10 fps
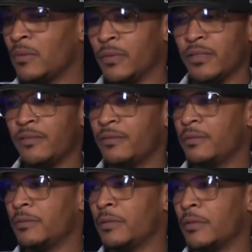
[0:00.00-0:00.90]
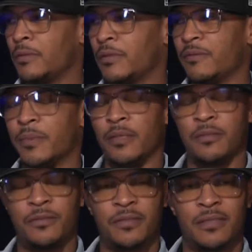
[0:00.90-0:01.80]
we've you know we've
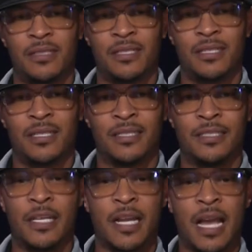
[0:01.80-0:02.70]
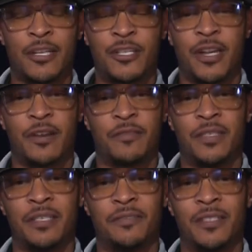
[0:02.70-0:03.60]
both done our share
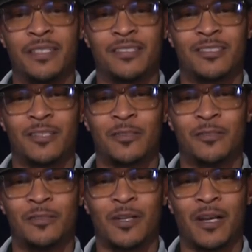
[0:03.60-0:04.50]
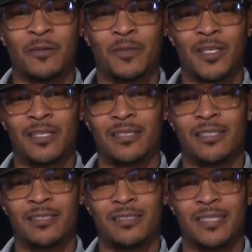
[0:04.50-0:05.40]
of gifting. So you know, I don't think
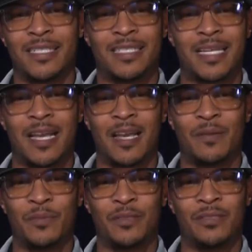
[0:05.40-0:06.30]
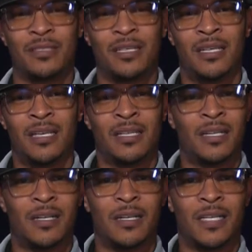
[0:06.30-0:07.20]
this this time is
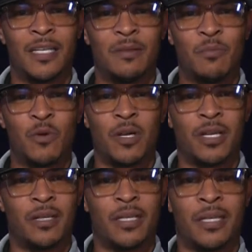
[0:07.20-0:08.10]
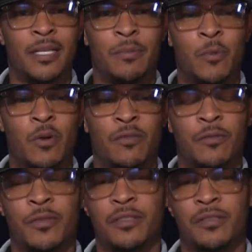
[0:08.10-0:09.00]
uh, any more any more of
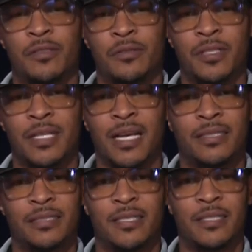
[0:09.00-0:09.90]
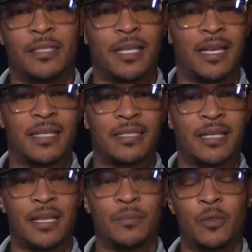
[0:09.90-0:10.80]
a reason to acknowledge than the last
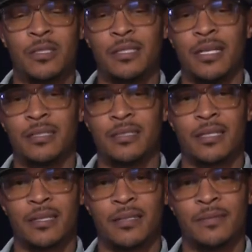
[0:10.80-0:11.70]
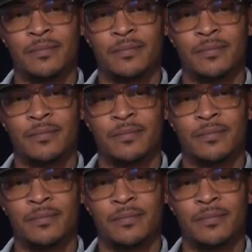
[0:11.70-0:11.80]
time or the next time.